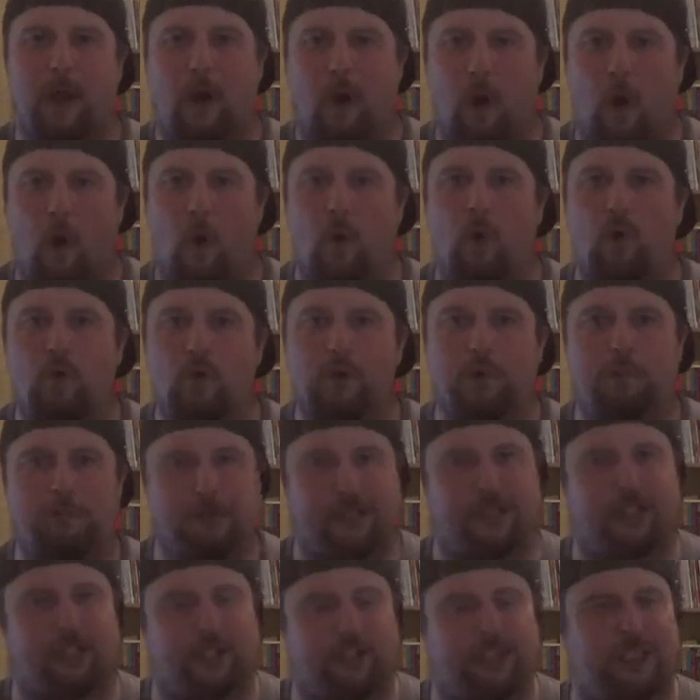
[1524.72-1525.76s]
old
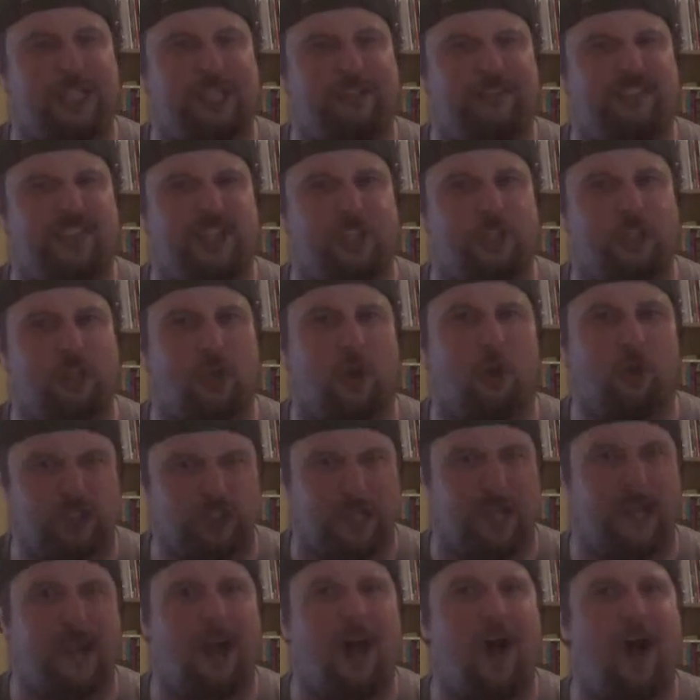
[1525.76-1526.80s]
British TV shows
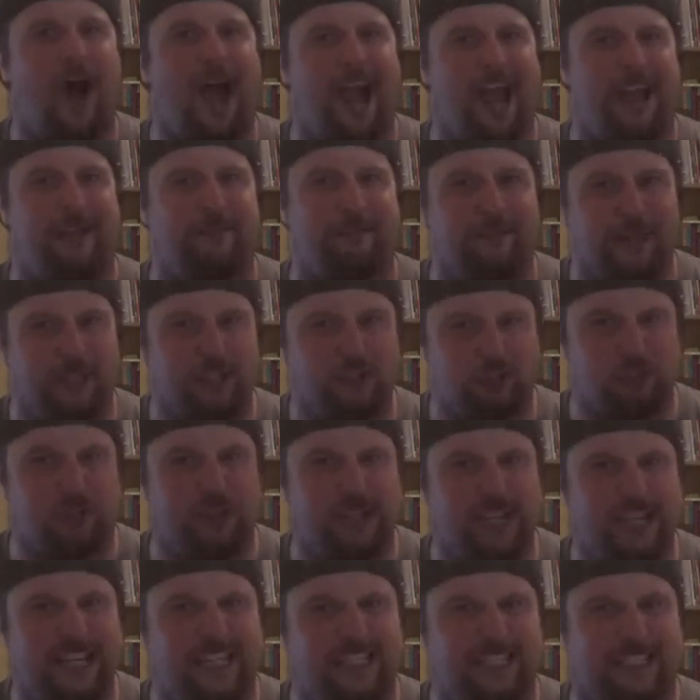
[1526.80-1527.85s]
alive. Let's
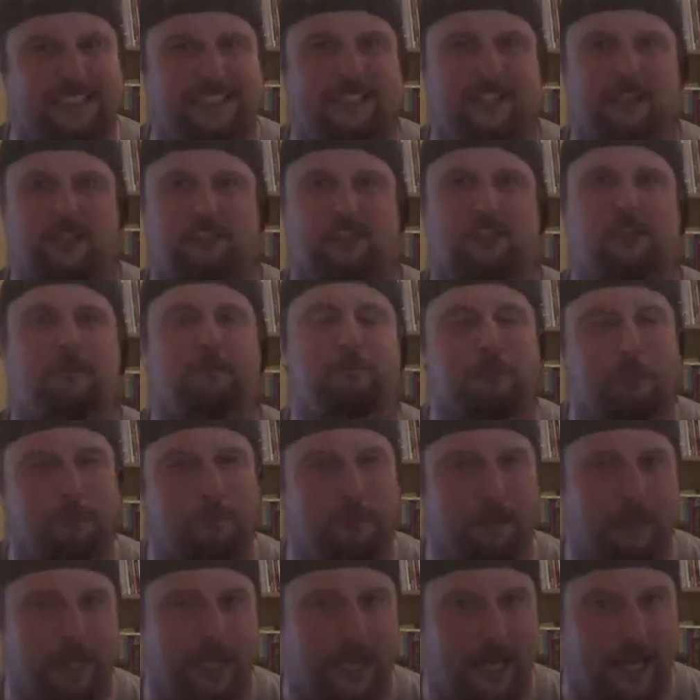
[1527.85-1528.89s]
really discuss them properly